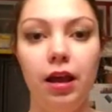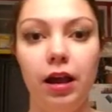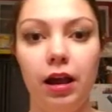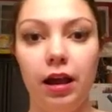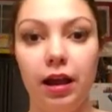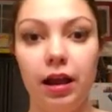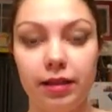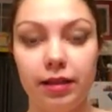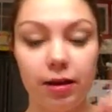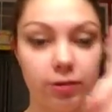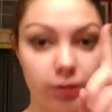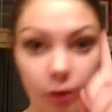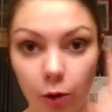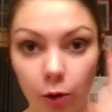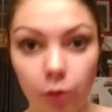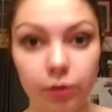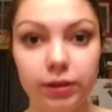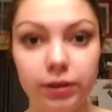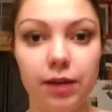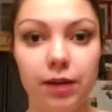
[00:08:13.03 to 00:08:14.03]
And that was the
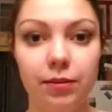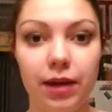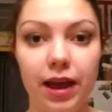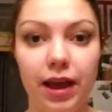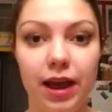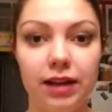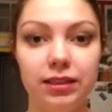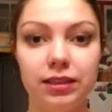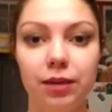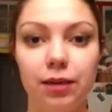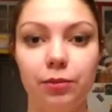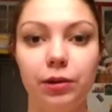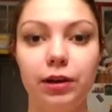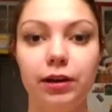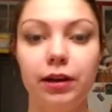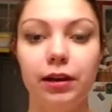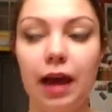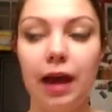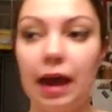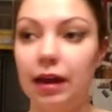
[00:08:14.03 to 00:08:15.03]
only time I had
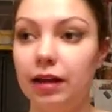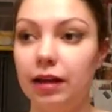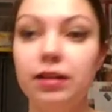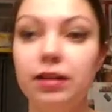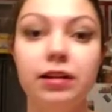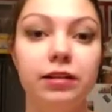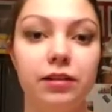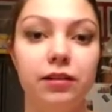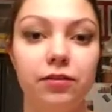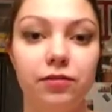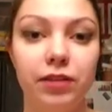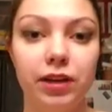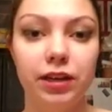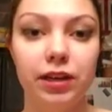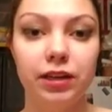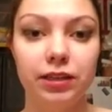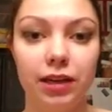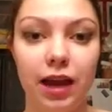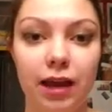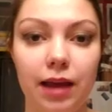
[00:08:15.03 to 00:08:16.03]
someone at an
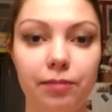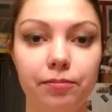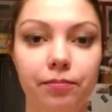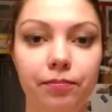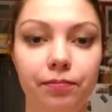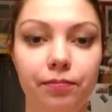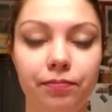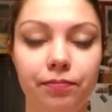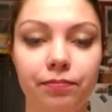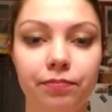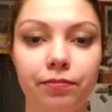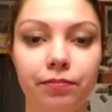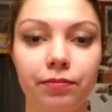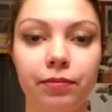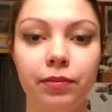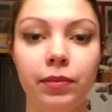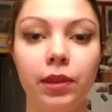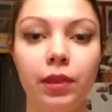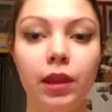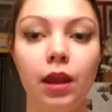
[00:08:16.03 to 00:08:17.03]
inconvenient time.
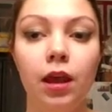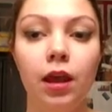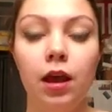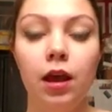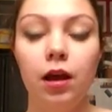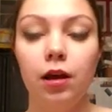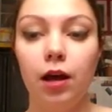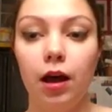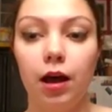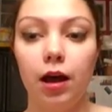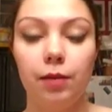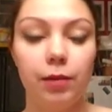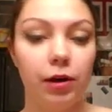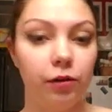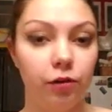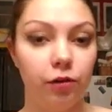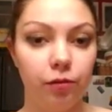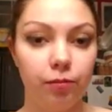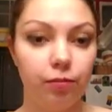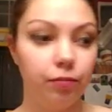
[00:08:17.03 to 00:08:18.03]

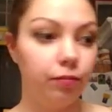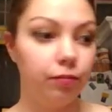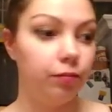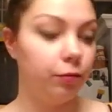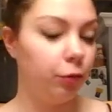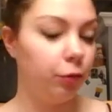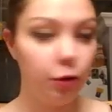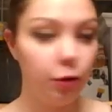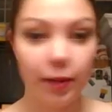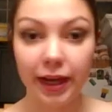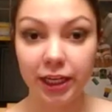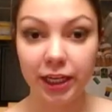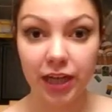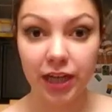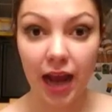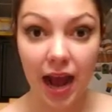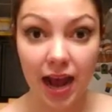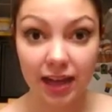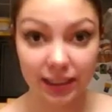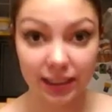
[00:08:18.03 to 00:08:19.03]
My roommate,
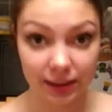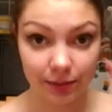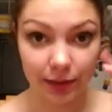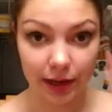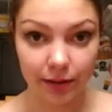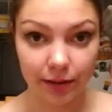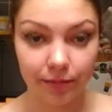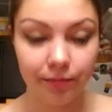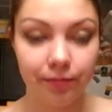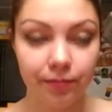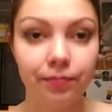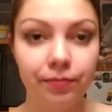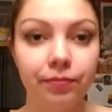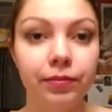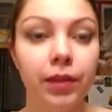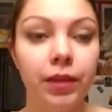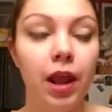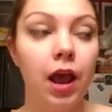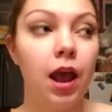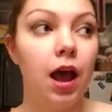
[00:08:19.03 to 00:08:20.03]
Jasmine,
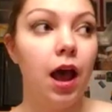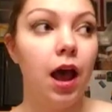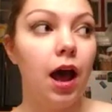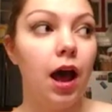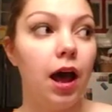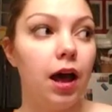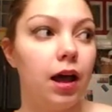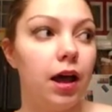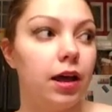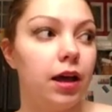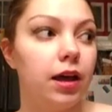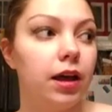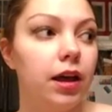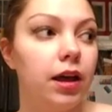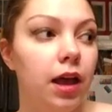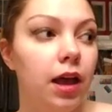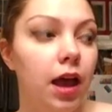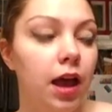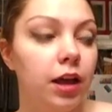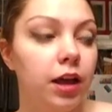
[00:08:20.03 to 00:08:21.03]

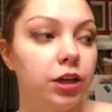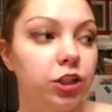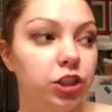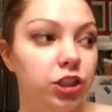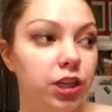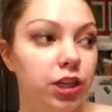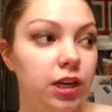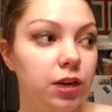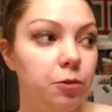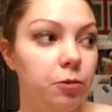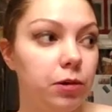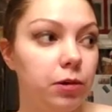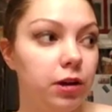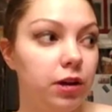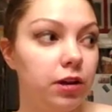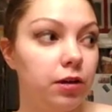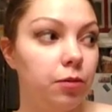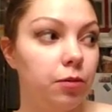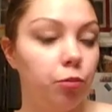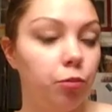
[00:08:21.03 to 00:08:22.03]
she
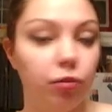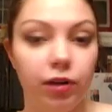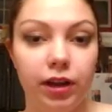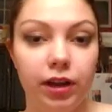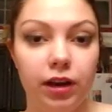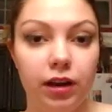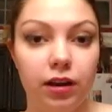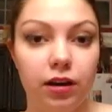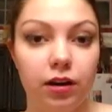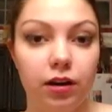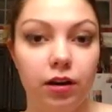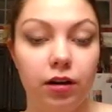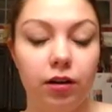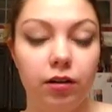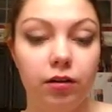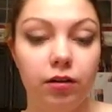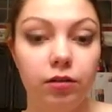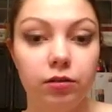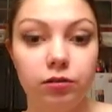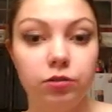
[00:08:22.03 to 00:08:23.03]
would bring in
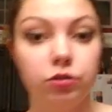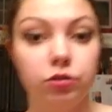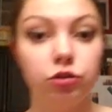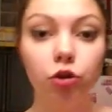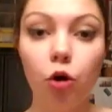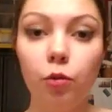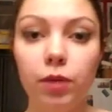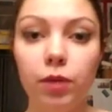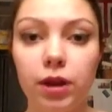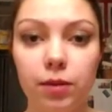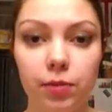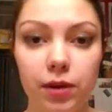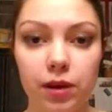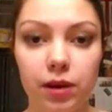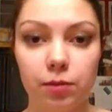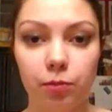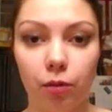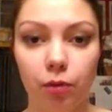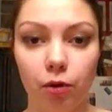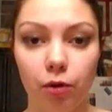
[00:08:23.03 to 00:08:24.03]
so many
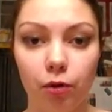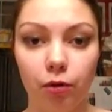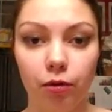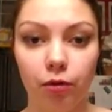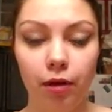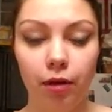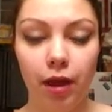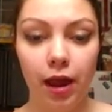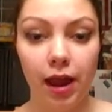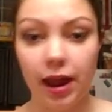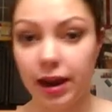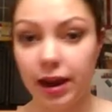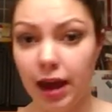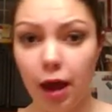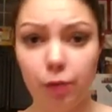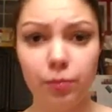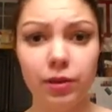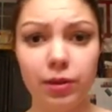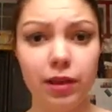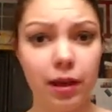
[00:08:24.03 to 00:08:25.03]
people, and
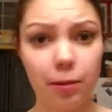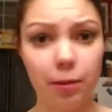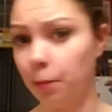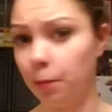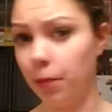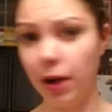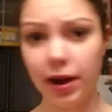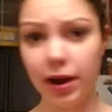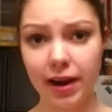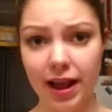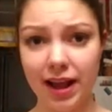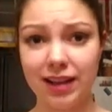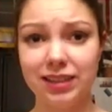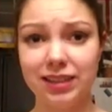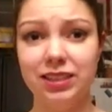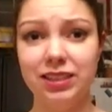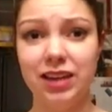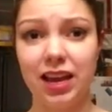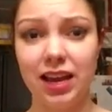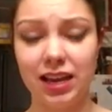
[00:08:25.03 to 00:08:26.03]
I'd be like
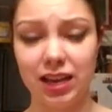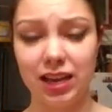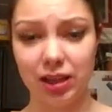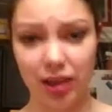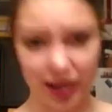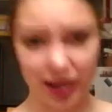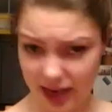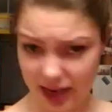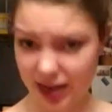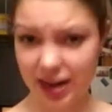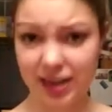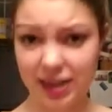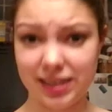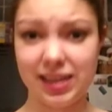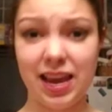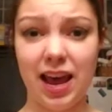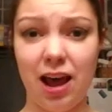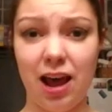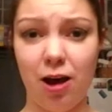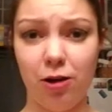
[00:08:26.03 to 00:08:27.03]
butt-ass naked, like in a
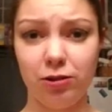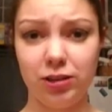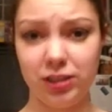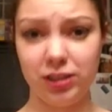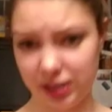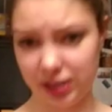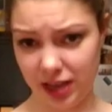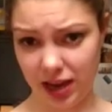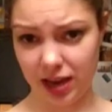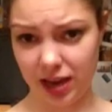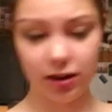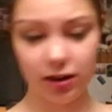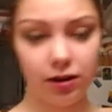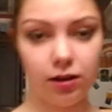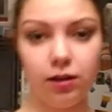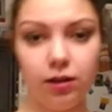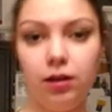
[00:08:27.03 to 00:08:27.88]
towel, just like,